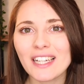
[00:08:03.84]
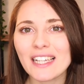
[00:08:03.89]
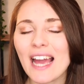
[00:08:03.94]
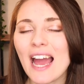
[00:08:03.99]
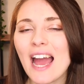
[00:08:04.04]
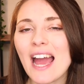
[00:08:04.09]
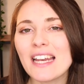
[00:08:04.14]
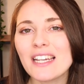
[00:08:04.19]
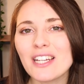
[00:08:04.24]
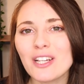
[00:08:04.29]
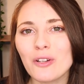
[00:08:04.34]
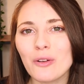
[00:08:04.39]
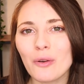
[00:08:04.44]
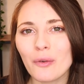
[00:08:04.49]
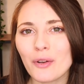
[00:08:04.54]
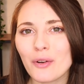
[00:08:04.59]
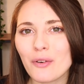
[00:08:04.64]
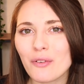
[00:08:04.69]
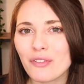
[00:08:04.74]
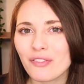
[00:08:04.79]
going to get any
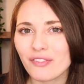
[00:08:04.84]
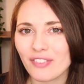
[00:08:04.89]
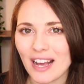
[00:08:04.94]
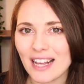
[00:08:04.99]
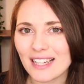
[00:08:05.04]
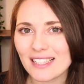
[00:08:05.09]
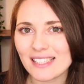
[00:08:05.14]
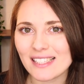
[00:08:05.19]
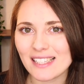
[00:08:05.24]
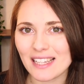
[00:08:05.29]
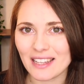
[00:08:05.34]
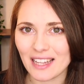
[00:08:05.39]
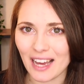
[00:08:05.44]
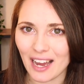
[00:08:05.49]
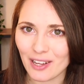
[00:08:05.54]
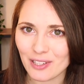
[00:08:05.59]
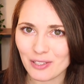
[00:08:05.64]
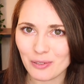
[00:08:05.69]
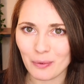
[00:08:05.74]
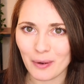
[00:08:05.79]
loyal fans
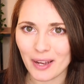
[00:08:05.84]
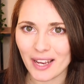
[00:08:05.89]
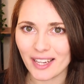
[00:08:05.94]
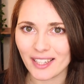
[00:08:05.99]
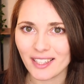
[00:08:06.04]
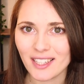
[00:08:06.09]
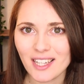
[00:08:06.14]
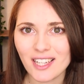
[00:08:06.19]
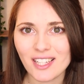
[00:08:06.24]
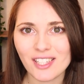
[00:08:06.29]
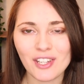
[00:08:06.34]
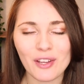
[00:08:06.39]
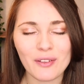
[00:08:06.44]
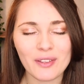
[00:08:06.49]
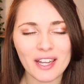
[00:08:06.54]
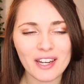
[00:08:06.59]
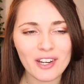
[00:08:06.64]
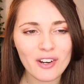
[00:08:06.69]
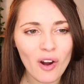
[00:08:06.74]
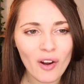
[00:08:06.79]
that way. So
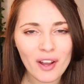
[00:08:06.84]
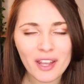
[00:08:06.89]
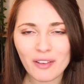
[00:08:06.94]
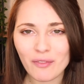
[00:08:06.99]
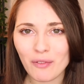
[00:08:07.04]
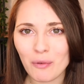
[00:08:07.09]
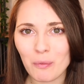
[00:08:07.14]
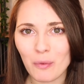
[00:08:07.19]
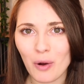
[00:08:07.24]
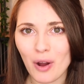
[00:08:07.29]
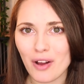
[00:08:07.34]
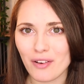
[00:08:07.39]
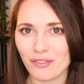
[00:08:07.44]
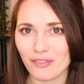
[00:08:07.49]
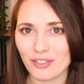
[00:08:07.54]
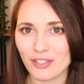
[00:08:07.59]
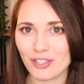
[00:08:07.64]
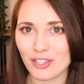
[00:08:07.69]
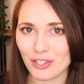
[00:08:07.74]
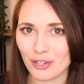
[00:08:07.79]
they're not even
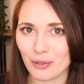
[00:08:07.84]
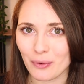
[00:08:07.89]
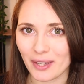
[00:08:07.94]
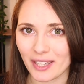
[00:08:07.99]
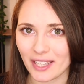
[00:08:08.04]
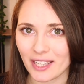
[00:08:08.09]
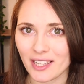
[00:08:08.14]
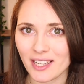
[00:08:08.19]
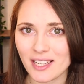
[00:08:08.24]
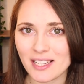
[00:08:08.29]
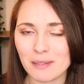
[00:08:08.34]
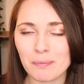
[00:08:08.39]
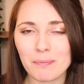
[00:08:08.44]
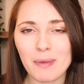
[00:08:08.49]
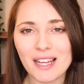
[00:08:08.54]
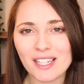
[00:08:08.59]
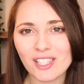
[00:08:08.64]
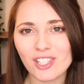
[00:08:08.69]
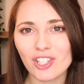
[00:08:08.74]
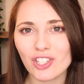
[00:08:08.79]
worth doing it. It's
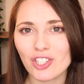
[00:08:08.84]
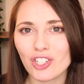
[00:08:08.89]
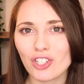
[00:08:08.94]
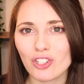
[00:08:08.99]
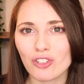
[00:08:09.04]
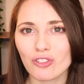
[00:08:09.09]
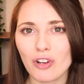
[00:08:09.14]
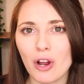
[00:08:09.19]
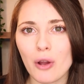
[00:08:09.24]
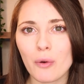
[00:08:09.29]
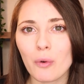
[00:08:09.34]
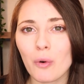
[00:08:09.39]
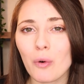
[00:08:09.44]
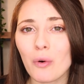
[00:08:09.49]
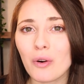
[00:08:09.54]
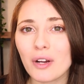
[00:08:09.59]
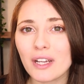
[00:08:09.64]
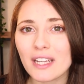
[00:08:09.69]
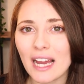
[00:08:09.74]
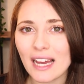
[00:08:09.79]
best to just grow
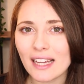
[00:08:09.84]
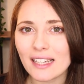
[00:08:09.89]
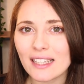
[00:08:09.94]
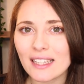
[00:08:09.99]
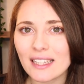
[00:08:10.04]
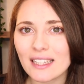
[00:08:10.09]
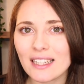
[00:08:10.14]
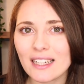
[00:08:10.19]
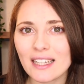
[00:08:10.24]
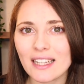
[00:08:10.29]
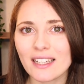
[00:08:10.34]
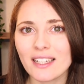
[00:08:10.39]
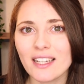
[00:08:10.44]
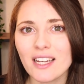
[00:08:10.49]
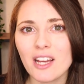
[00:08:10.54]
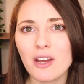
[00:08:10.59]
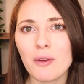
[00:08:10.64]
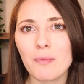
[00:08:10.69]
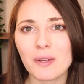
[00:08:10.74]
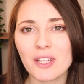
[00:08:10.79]
organically
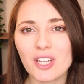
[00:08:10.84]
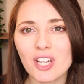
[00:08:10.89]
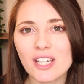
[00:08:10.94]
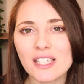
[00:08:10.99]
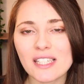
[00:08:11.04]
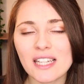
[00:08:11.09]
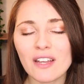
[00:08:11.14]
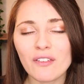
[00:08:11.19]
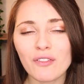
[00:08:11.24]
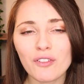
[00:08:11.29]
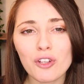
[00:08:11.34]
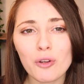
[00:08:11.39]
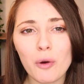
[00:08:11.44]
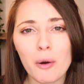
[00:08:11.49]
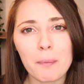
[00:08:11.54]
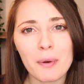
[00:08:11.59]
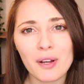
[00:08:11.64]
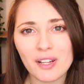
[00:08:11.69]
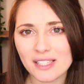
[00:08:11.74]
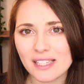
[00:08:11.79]
because if you
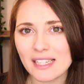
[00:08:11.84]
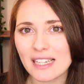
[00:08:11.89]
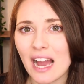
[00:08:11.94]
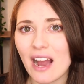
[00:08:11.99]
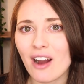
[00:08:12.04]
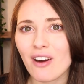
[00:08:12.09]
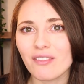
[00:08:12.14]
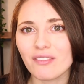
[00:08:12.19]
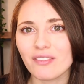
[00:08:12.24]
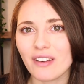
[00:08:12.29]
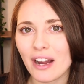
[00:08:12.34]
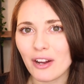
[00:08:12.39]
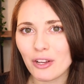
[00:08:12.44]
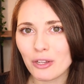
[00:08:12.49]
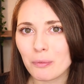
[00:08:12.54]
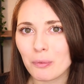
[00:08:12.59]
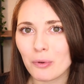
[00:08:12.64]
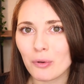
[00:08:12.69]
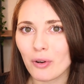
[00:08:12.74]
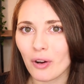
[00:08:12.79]
are putting out
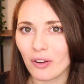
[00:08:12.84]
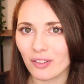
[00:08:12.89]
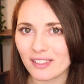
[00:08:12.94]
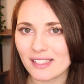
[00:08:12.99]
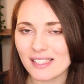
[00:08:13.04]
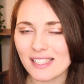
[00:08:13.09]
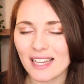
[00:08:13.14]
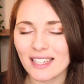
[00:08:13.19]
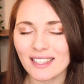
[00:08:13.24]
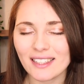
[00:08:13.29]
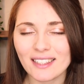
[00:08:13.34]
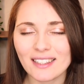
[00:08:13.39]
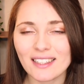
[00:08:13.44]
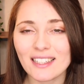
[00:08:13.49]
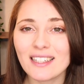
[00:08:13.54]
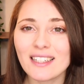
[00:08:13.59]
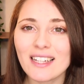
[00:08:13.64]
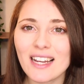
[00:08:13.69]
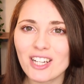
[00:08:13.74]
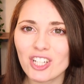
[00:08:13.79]
valuable content,
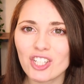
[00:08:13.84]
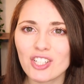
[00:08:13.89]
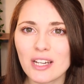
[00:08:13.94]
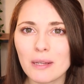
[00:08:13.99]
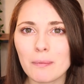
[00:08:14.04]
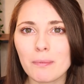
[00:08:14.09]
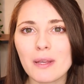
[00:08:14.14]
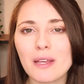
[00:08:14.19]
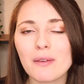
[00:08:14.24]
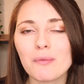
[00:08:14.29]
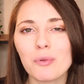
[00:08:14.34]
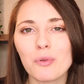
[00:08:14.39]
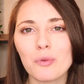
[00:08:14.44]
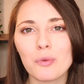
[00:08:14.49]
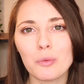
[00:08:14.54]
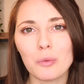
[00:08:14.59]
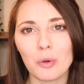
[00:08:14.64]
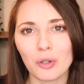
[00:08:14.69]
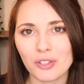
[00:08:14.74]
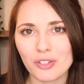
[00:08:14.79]
then naturally people
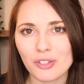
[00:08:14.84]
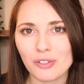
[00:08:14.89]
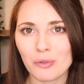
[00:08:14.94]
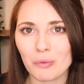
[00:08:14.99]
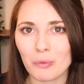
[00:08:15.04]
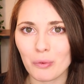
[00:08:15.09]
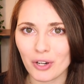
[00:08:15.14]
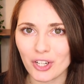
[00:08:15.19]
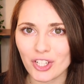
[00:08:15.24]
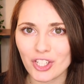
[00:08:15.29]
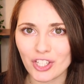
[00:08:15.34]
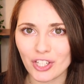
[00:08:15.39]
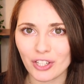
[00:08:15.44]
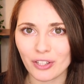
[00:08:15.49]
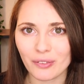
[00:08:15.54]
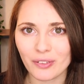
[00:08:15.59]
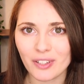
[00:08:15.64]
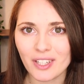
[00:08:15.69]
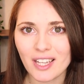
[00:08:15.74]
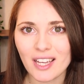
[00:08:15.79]
want to watch
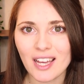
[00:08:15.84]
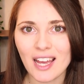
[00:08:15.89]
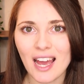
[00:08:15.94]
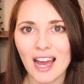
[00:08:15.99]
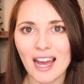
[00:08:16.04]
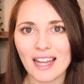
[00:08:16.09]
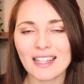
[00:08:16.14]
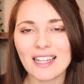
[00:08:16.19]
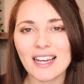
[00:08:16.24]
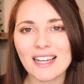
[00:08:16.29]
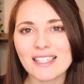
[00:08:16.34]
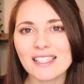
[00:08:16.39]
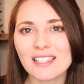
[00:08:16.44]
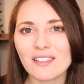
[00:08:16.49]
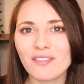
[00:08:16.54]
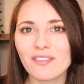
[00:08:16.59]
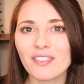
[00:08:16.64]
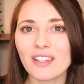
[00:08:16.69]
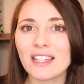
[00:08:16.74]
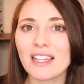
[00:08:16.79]
you. And that is
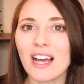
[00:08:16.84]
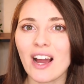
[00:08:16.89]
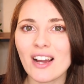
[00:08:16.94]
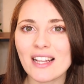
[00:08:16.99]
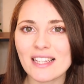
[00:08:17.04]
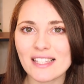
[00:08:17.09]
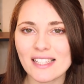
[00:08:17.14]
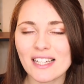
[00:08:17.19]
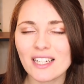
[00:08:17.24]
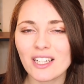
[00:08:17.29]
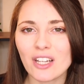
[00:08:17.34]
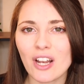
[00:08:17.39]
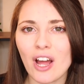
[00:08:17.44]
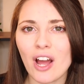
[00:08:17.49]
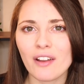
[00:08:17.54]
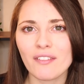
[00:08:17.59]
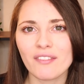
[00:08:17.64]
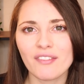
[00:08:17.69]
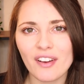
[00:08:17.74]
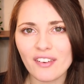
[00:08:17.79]
something that I did
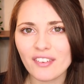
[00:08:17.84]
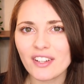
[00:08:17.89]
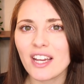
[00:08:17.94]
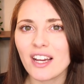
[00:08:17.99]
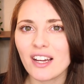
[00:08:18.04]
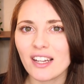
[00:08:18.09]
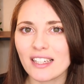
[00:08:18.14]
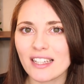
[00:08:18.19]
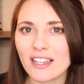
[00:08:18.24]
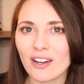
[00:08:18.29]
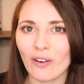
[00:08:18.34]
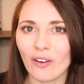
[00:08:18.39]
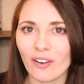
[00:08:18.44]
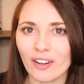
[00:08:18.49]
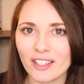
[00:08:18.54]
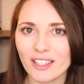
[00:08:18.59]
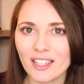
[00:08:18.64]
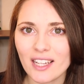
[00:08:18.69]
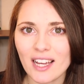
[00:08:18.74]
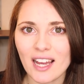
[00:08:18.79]
learn very early
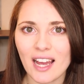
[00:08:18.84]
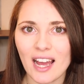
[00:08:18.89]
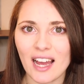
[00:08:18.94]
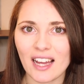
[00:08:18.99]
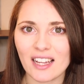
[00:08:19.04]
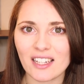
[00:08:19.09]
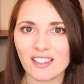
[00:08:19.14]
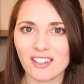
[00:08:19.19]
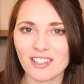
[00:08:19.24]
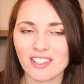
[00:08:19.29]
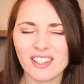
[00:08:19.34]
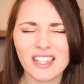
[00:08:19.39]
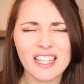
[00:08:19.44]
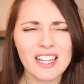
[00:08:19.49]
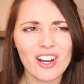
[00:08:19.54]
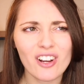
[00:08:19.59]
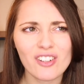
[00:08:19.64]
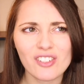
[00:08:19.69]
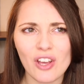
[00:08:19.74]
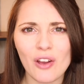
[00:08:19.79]
on. And I
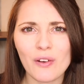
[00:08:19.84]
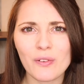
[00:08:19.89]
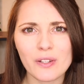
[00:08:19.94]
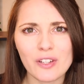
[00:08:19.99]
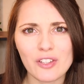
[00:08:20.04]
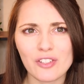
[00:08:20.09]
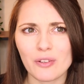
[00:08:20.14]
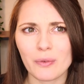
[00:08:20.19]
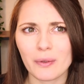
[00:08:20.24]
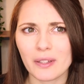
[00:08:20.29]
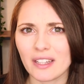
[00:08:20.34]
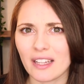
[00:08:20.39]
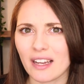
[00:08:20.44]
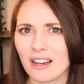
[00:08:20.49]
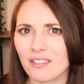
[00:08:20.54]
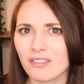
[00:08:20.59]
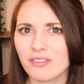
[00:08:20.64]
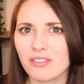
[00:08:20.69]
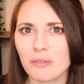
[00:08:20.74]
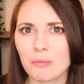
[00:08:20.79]
think I was only doing
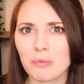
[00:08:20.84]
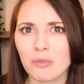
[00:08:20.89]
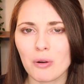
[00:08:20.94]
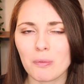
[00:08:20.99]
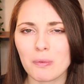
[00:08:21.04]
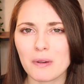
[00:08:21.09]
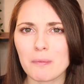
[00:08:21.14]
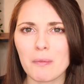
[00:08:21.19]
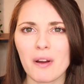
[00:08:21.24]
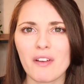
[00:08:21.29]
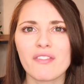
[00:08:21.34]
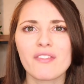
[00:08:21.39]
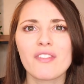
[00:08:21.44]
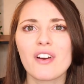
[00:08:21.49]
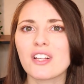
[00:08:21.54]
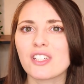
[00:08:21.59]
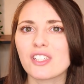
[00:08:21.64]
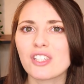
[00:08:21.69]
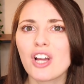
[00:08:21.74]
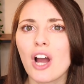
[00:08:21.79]
that for probably my
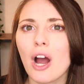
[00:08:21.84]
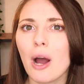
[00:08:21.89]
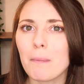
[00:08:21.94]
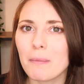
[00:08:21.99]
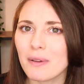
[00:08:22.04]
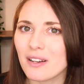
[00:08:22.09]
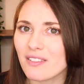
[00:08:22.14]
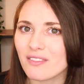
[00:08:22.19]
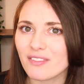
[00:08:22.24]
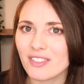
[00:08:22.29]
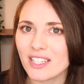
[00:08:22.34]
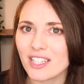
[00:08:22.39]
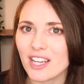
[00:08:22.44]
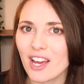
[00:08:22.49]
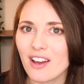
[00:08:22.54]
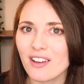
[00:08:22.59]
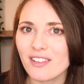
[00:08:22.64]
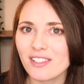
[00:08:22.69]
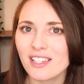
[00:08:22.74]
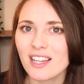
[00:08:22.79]
first couple of
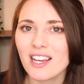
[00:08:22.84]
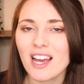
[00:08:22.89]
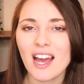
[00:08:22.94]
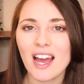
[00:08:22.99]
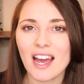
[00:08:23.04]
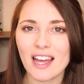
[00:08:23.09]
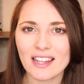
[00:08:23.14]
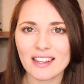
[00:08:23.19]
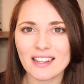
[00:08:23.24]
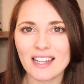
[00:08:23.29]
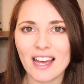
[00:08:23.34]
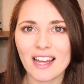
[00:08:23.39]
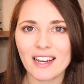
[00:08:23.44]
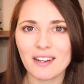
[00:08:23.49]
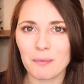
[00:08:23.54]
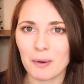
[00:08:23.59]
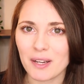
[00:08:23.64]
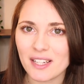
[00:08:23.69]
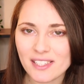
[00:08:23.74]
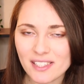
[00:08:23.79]
videos. And
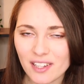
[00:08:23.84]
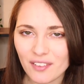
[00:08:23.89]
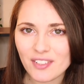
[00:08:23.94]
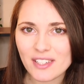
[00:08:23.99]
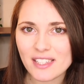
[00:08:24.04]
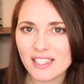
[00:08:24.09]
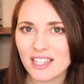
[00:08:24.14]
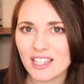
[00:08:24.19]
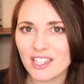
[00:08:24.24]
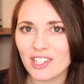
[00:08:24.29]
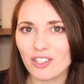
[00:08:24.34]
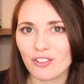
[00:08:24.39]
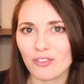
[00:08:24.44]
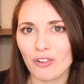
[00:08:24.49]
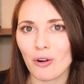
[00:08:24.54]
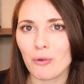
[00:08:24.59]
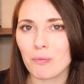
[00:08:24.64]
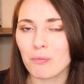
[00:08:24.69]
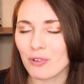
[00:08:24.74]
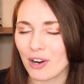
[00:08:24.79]
then my 17
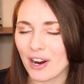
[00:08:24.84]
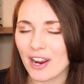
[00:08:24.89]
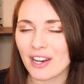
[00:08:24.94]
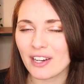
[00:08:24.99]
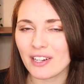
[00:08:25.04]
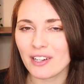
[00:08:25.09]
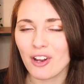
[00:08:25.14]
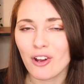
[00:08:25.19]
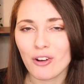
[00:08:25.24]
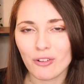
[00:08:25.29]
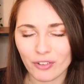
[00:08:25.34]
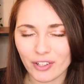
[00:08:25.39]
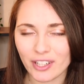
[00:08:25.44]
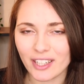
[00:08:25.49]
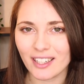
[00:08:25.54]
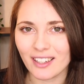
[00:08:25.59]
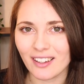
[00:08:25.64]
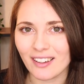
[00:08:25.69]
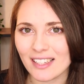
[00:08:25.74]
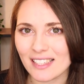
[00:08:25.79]
year old brain
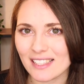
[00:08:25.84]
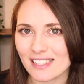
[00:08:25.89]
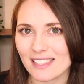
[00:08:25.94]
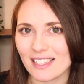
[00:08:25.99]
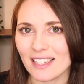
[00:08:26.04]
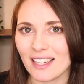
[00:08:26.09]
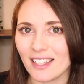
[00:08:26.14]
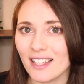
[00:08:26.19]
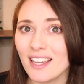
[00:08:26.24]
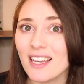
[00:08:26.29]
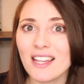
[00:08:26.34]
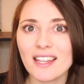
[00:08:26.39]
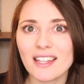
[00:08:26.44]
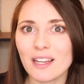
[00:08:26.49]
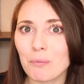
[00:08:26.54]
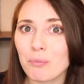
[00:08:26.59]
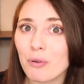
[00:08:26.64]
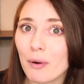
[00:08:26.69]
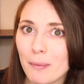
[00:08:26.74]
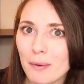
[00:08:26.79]
realized that
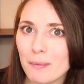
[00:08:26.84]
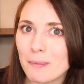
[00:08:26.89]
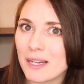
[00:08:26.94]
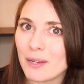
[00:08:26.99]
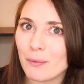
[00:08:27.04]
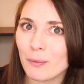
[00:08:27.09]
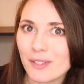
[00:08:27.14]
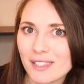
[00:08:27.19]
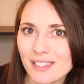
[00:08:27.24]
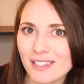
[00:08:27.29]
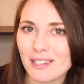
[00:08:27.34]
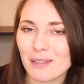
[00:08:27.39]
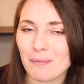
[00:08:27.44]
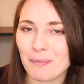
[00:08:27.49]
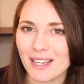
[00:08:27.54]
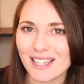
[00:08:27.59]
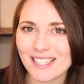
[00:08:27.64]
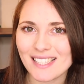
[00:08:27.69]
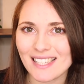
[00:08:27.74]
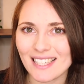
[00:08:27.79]
that probably wasn't the
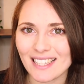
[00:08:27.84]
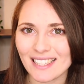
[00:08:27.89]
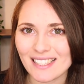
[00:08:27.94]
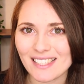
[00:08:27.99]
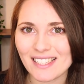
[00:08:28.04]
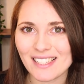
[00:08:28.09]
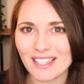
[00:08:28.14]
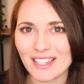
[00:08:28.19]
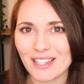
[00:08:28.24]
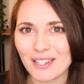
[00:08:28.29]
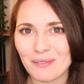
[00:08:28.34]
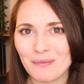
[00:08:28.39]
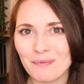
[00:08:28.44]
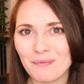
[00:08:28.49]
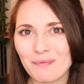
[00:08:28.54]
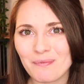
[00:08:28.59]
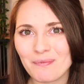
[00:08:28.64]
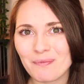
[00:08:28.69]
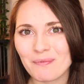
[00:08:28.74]
best thing to do.